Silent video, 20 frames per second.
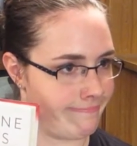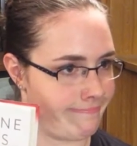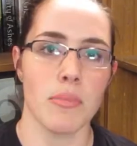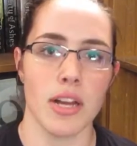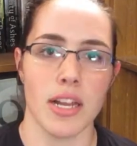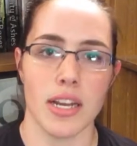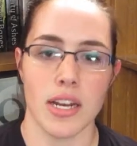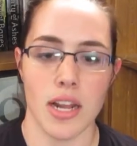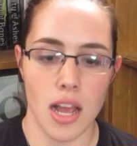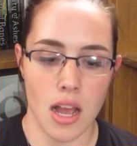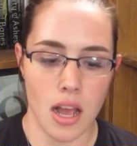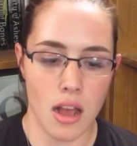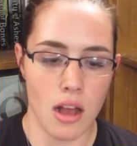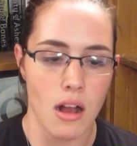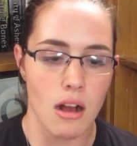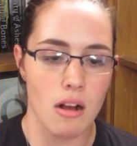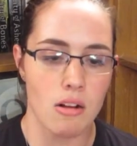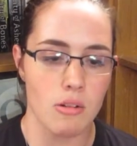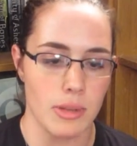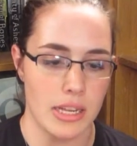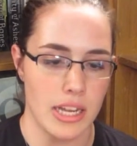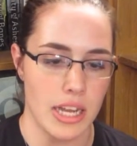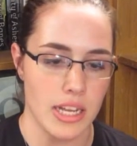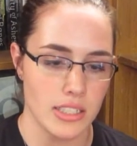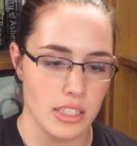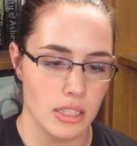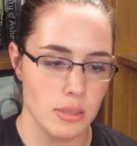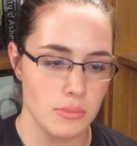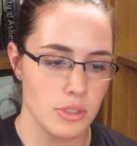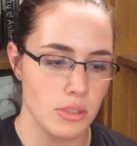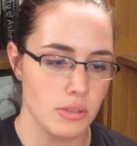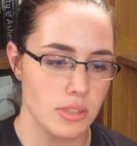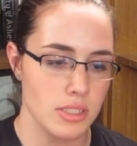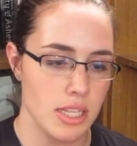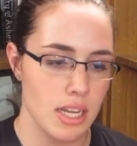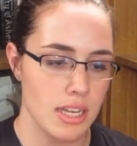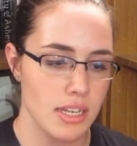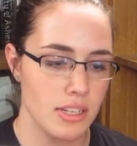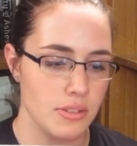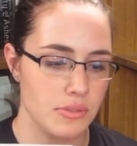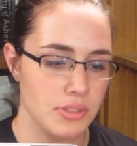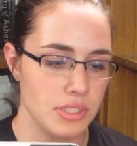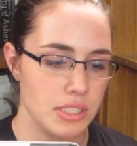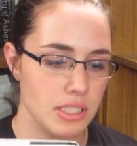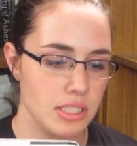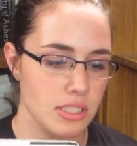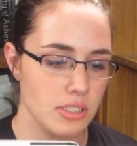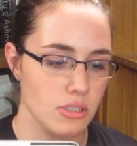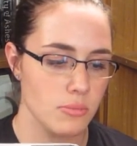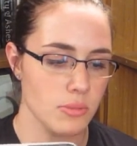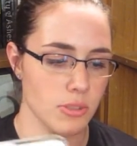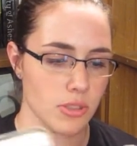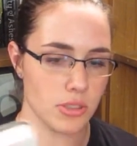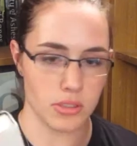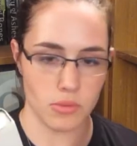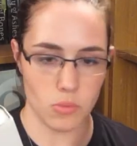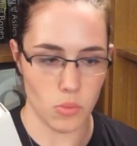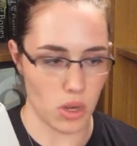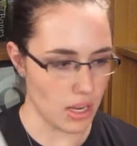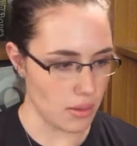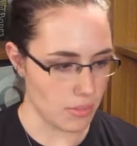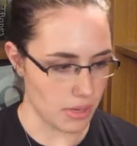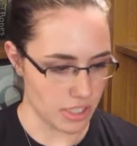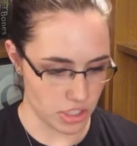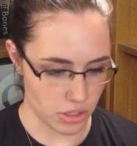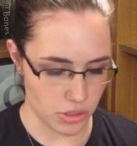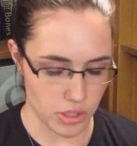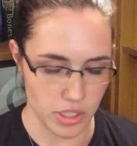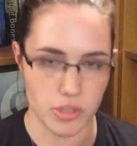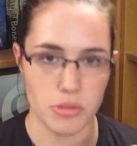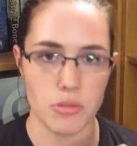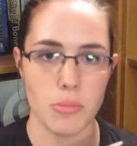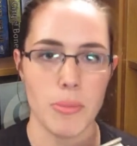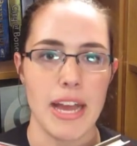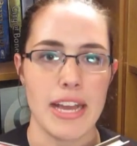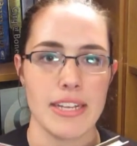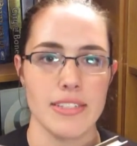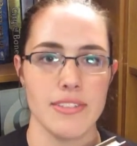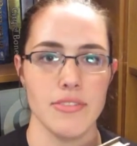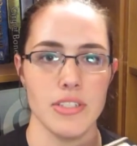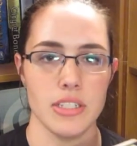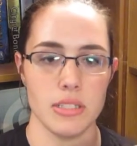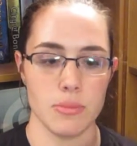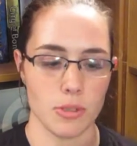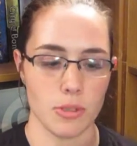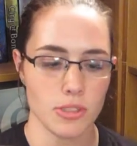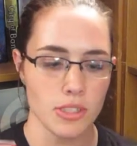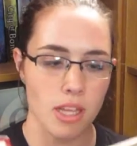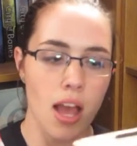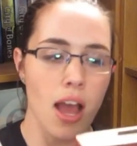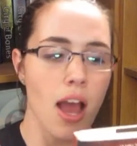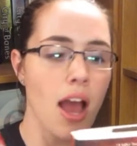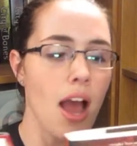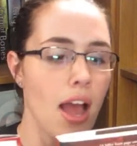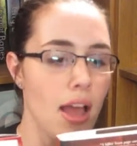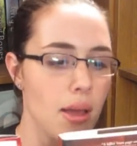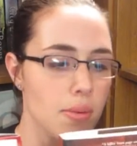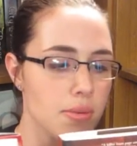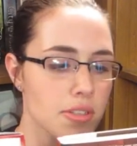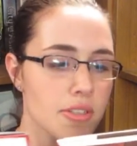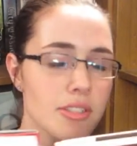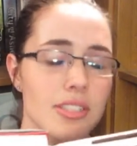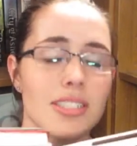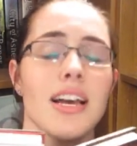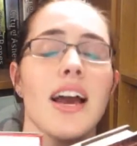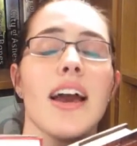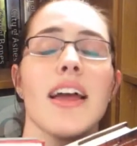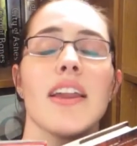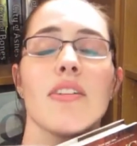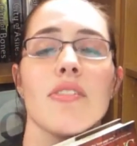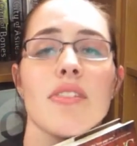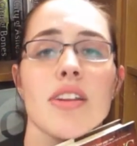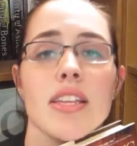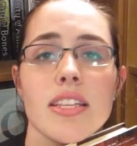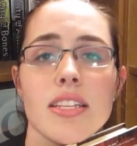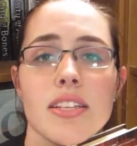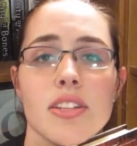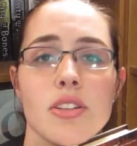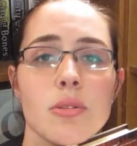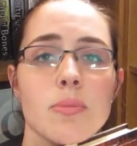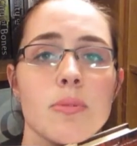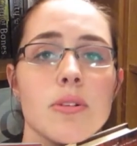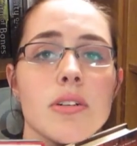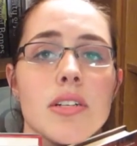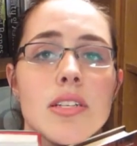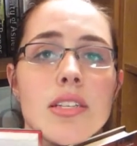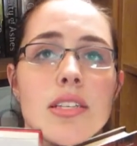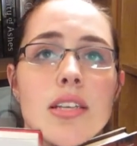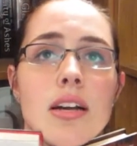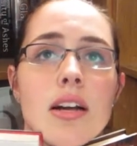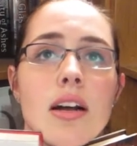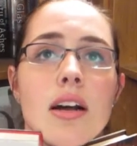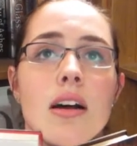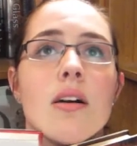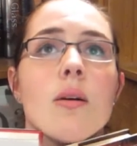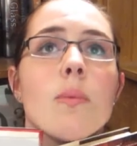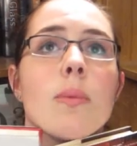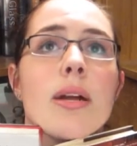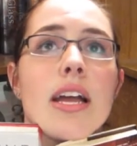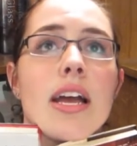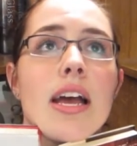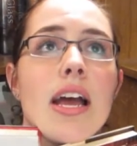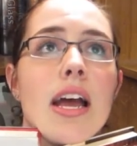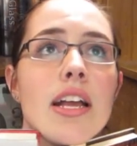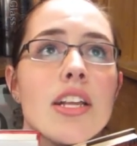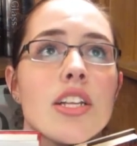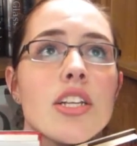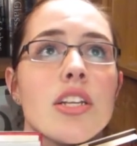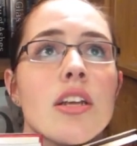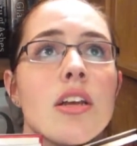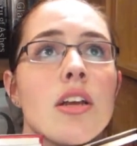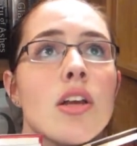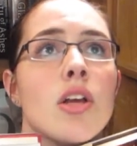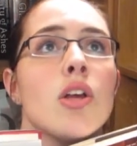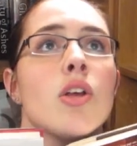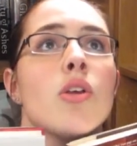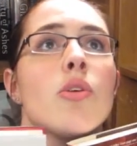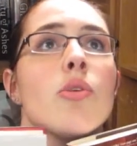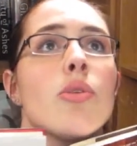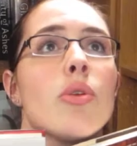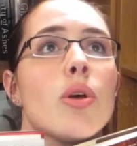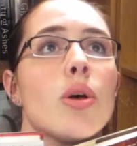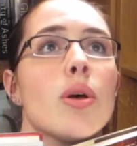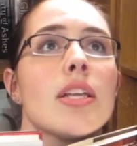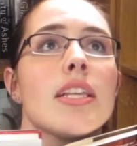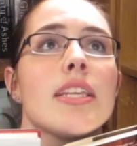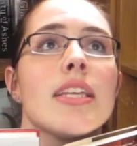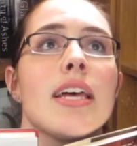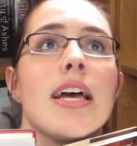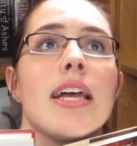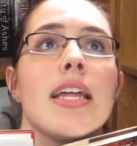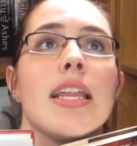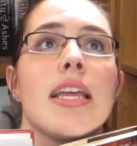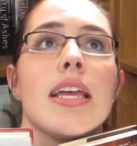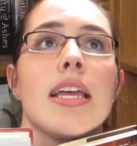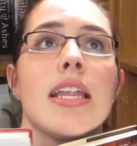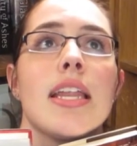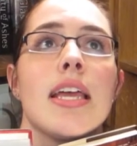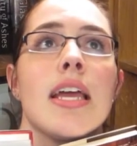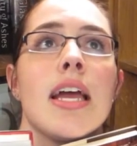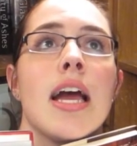but oh my gosh, I'm so excited to read these two books. Why am I showing you the backs of these books? I am so excited to read these two books. Oh my gosh, so excited.